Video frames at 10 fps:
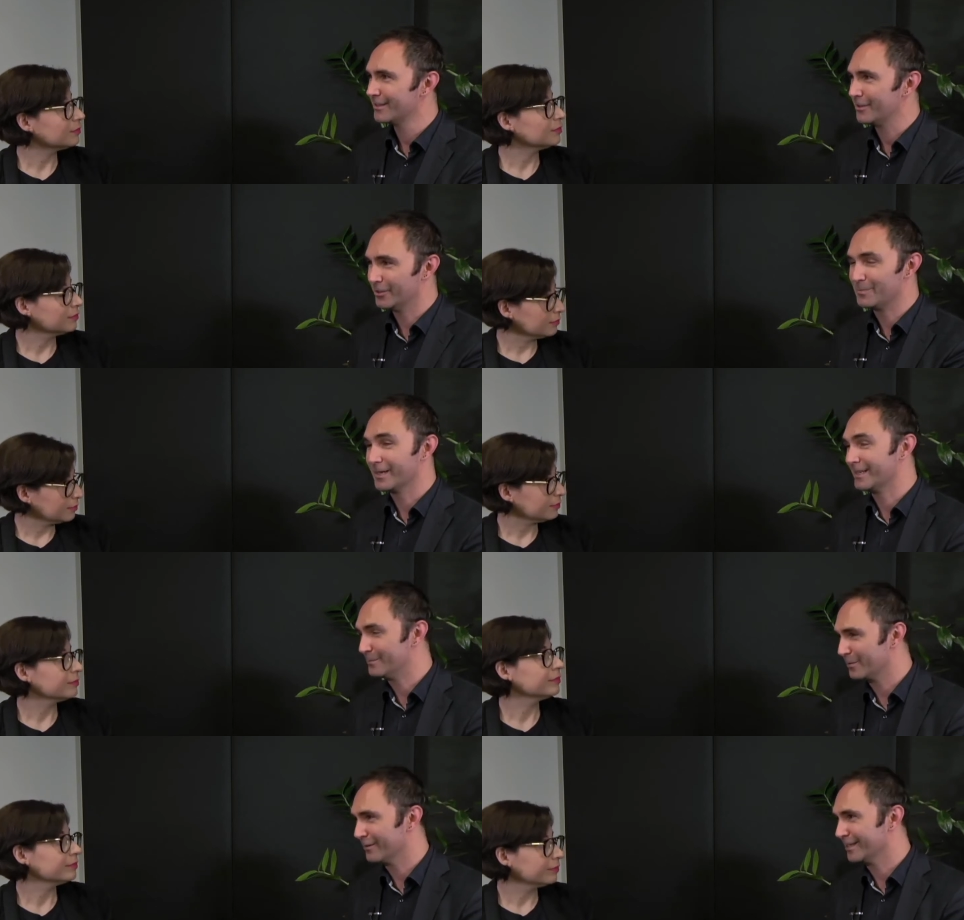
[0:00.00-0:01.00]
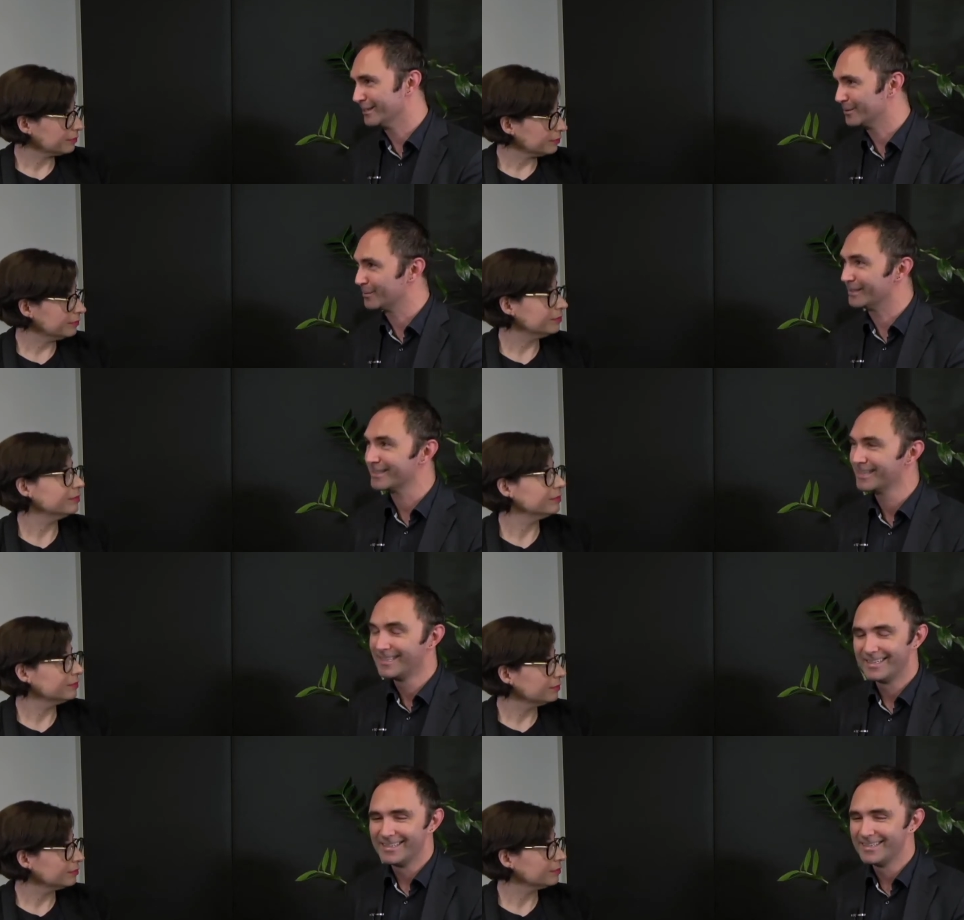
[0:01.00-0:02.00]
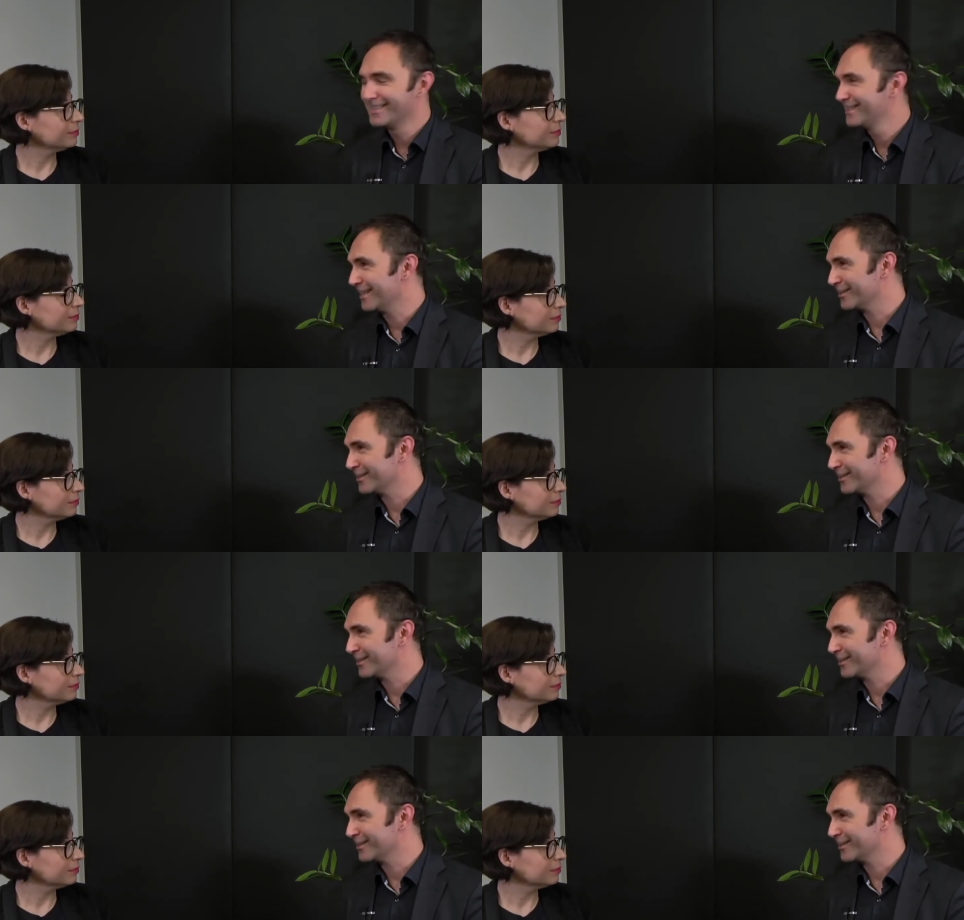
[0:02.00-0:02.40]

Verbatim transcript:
Speaker 1: third party providers, mm-hmm. which sounds